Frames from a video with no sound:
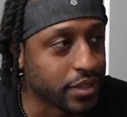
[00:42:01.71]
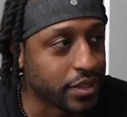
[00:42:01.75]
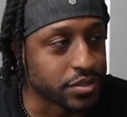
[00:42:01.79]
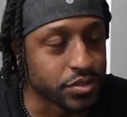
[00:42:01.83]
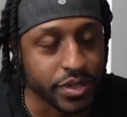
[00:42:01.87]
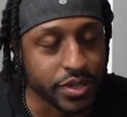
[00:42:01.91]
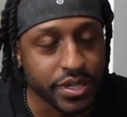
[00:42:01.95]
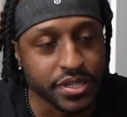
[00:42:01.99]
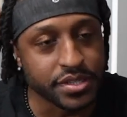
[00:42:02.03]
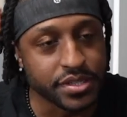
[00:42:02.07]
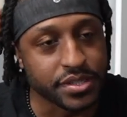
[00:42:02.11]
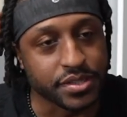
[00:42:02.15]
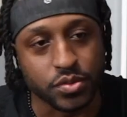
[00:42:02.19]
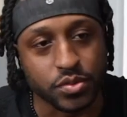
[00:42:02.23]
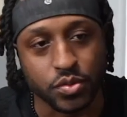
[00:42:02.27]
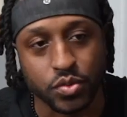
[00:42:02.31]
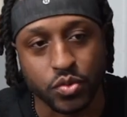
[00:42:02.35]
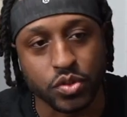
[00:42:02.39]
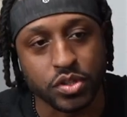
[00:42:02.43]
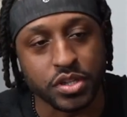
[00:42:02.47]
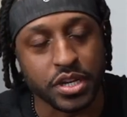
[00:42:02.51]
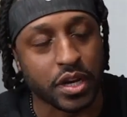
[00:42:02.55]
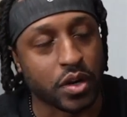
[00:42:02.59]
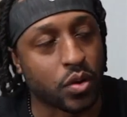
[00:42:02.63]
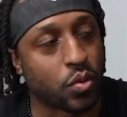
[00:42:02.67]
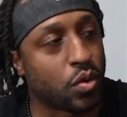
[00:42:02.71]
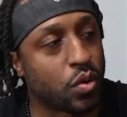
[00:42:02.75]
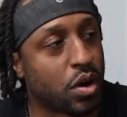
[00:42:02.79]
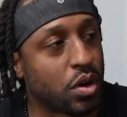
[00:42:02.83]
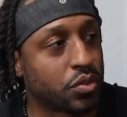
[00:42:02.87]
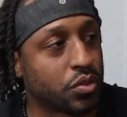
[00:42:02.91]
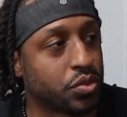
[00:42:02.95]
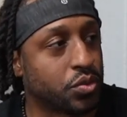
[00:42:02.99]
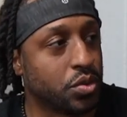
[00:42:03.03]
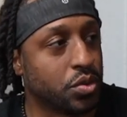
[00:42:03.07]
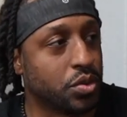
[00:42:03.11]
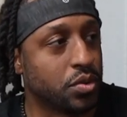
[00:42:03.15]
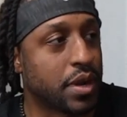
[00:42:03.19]
So he just trying to walk
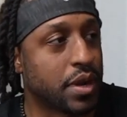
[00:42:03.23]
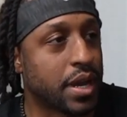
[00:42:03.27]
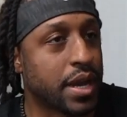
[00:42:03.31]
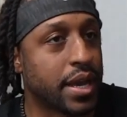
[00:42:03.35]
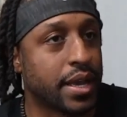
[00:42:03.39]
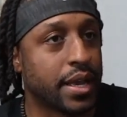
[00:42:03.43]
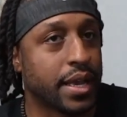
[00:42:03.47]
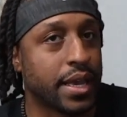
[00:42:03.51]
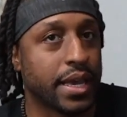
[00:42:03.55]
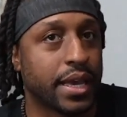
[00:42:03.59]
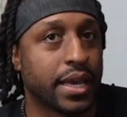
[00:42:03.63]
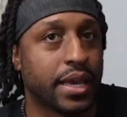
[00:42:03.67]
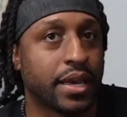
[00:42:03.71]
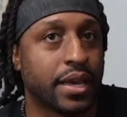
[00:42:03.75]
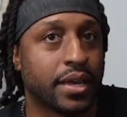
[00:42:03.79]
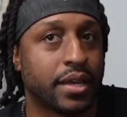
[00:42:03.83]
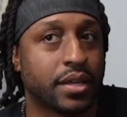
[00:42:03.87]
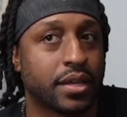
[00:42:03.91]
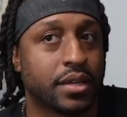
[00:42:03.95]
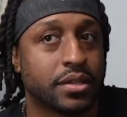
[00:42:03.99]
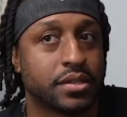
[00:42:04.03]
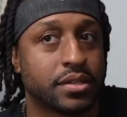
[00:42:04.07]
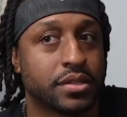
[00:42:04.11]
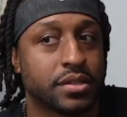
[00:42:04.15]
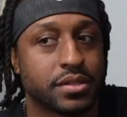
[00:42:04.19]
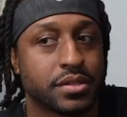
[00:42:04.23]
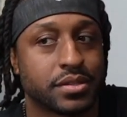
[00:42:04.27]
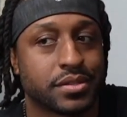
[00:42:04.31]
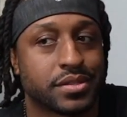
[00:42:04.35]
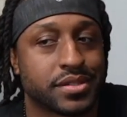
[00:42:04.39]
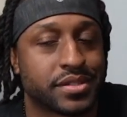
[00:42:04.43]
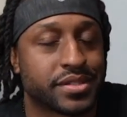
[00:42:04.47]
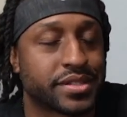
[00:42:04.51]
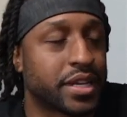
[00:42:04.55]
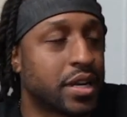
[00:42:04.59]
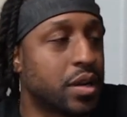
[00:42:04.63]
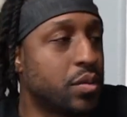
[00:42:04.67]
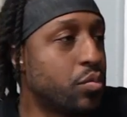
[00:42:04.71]
through, right? And the
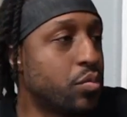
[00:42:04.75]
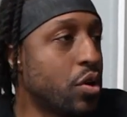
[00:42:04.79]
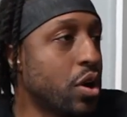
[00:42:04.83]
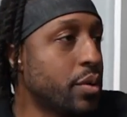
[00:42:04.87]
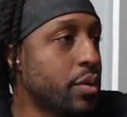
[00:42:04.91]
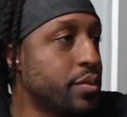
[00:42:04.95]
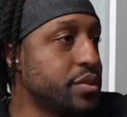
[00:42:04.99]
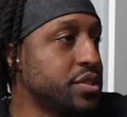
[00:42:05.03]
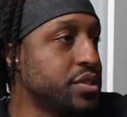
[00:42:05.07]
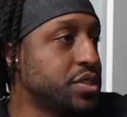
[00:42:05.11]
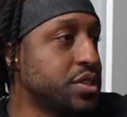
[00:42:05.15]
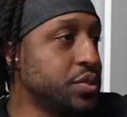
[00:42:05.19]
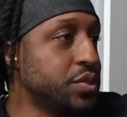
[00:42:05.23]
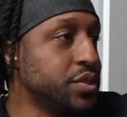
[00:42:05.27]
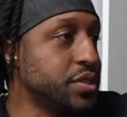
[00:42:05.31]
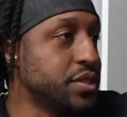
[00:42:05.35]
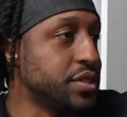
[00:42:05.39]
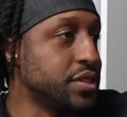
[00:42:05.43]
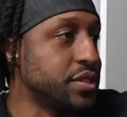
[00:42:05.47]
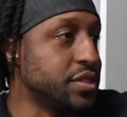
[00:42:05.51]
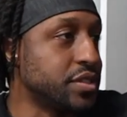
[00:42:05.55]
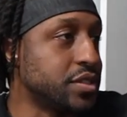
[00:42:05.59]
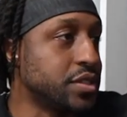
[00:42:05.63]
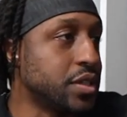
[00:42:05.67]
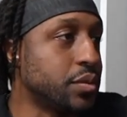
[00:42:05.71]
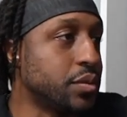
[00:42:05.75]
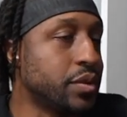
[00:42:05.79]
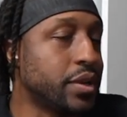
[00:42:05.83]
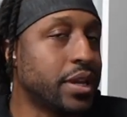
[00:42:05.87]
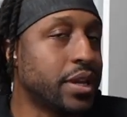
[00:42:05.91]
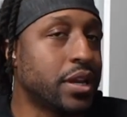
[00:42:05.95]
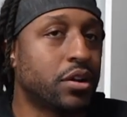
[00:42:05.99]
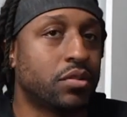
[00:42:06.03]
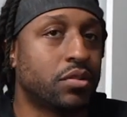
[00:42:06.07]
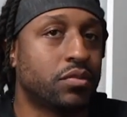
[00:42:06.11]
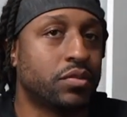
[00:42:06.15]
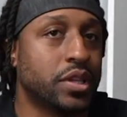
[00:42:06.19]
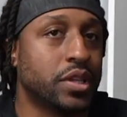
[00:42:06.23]
Santa Barbara students in the summer, they
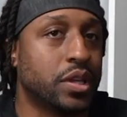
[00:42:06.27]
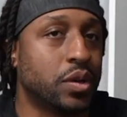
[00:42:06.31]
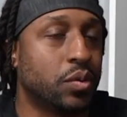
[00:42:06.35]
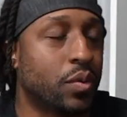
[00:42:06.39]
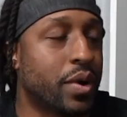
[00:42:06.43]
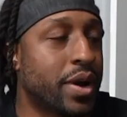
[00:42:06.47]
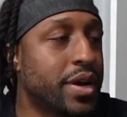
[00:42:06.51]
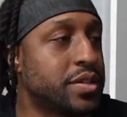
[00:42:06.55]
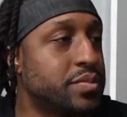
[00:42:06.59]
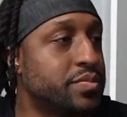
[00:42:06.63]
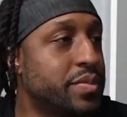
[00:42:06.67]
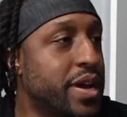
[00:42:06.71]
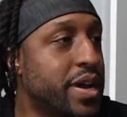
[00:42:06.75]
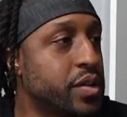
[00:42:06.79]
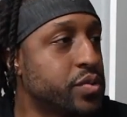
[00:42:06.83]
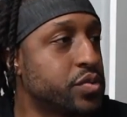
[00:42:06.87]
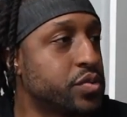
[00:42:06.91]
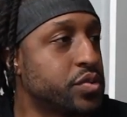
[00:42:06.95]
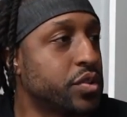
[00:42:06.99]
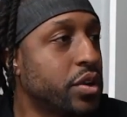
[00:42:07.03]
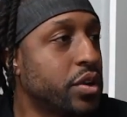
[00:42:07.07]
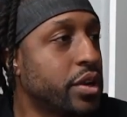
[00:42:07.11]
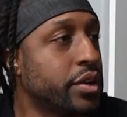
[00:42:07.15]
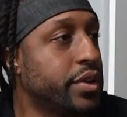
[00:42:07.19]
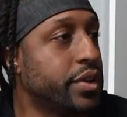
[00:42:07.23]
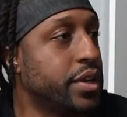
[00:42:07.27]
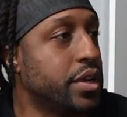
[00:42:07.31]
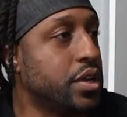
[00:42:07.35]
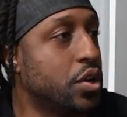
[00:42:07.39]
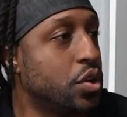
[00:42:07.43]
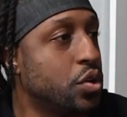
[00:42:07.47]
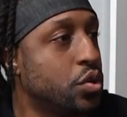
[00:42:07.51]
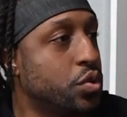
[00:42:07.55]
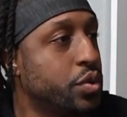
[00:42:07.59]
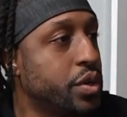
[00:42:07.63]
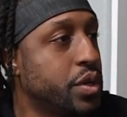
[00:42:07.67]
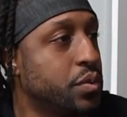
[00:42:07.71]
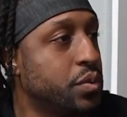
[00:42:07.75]
don't really watch basketball. So I don't even know
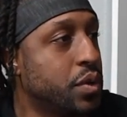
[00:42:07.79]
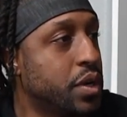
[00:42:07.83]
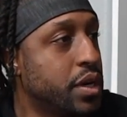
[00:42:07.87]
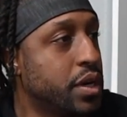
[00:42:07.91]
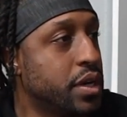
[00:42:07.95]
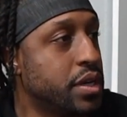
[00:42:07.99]
who he was.